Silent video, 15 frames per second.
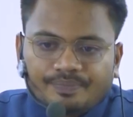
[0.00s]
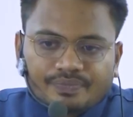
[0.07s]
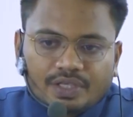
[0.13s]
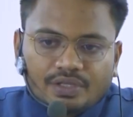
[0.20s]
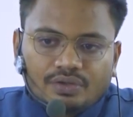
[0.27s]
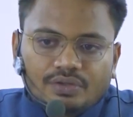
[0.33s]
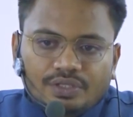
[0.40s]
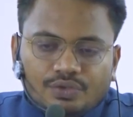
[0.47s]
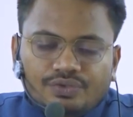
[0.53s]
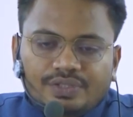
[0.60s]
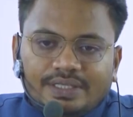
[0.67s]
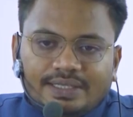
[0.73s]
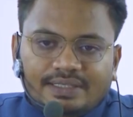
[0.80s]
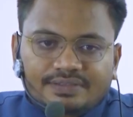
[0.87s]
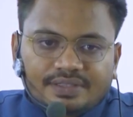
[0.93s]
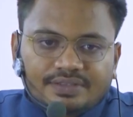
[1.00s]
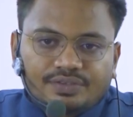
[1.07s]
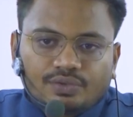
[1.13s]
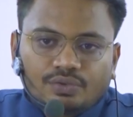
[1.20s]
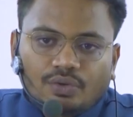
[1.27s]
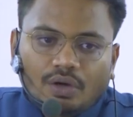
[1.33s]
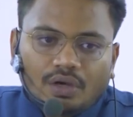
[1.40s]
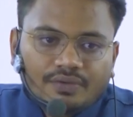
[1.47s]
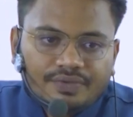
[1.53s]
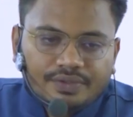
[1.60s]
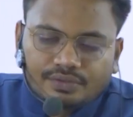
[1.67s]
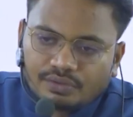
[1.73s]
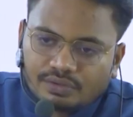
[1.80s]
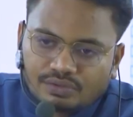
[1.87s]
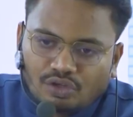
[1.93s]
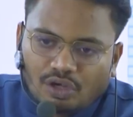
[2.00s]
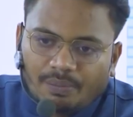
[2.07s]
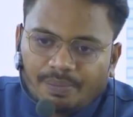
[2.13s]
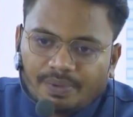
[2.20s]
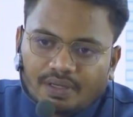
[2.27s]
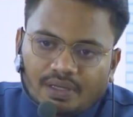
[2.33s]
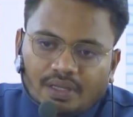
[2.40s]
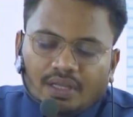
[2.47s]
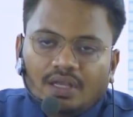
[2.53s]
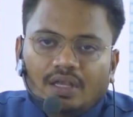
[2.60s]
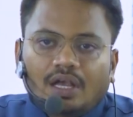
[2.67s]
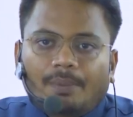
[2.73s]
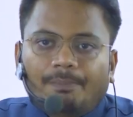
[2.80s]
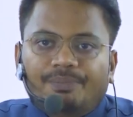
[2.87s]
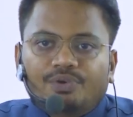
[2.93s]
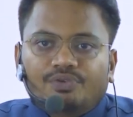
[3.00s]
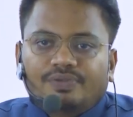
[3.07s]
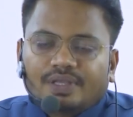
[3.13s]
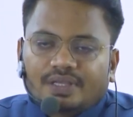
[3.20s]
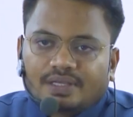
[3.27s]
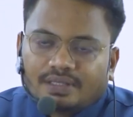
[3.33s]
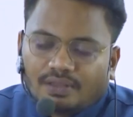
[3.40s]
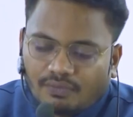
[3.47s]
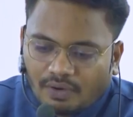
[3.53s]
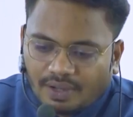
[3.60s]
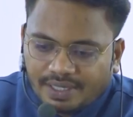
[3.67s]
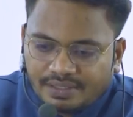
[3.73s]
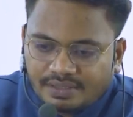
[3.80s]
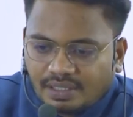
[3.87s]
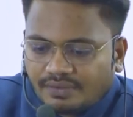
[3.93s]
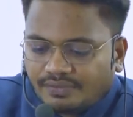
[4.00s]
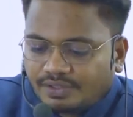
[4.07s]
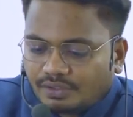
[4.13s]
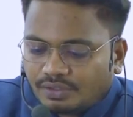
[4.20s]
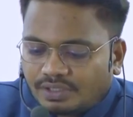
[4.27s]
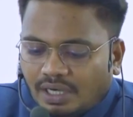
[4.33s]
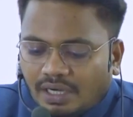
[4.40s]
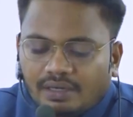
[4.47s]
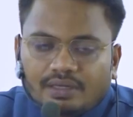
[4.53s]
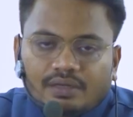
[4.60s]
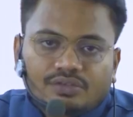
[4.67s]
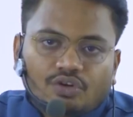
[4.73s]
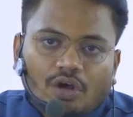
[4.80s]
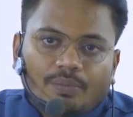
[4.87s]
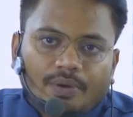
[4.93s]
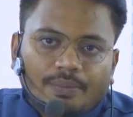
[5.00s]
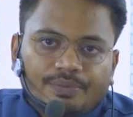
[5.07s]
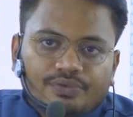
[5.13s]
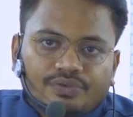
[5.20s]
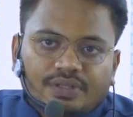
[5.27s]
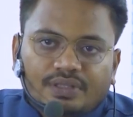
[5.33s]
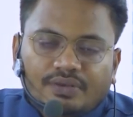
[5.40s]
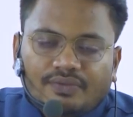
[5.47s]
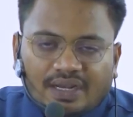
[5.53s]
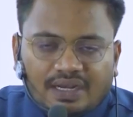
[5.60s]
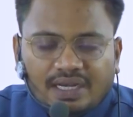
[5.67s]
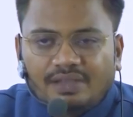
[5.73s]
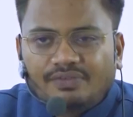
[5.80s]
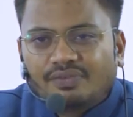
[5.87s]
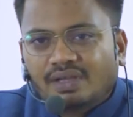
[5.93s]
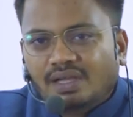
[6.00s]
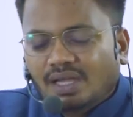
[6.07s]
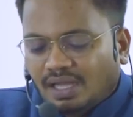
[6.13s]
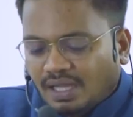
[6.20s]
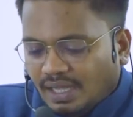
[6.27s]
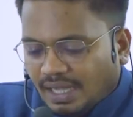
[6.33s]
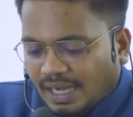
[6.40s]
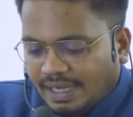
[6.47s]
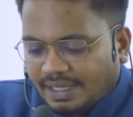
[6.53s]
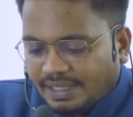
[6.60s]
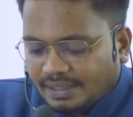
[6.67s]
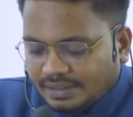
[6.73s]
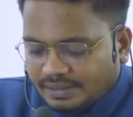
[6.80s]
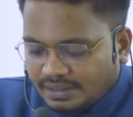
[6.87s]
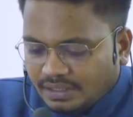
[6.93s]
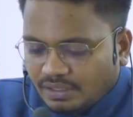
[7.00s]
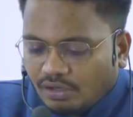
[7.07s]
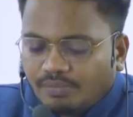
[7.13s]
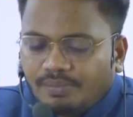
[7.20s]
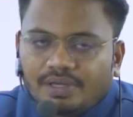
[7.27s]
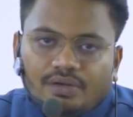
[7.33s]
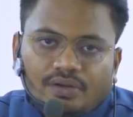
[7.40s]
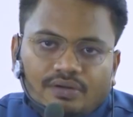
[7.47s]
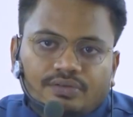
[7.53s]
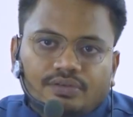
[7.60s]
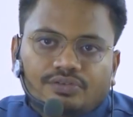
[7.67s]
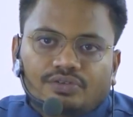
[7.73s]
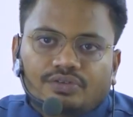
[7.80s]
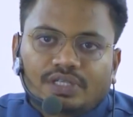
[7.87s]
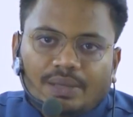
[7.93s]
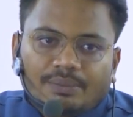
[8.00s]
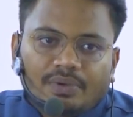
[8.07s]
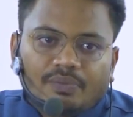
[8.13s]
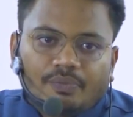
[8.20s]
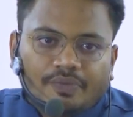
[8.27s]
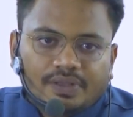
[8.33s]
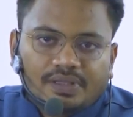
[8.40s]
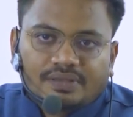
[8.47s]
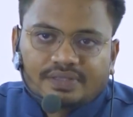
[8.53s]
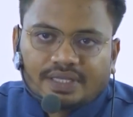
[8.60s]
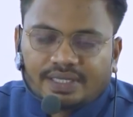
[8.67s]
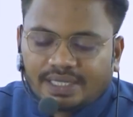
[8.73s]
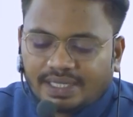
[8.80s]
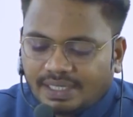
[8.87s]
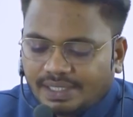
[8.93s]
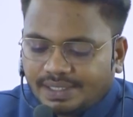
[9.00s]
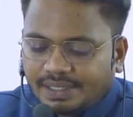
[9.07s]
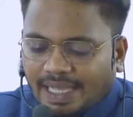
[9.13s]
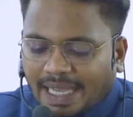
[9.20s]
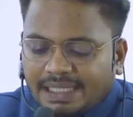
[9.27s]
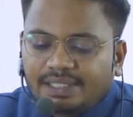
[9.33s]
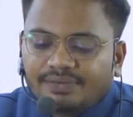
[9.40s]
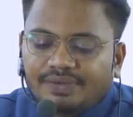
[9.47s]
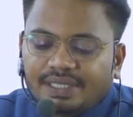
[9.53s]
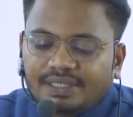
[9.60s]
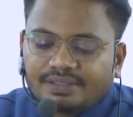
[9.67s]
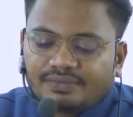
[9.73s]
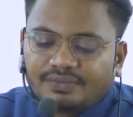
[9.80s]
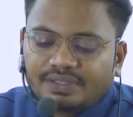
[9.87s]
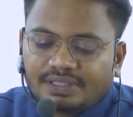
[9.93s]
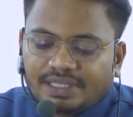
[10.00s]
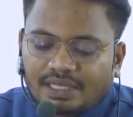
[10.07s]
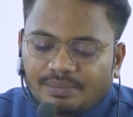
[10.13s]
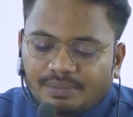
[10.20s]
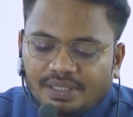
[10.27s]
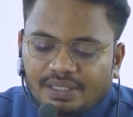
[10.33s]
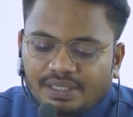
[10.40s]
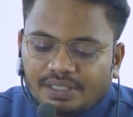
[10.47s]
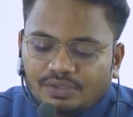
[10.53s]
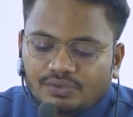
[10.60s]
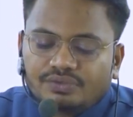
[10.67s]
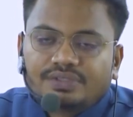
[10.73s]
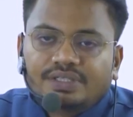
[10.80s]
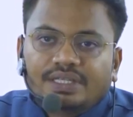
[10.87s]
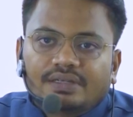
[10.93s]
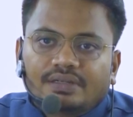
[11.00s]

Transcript: using excessive, or we should stop abusing the forest, and we should stop abusing the wildlife. And the government also should come up with certain activities which can be used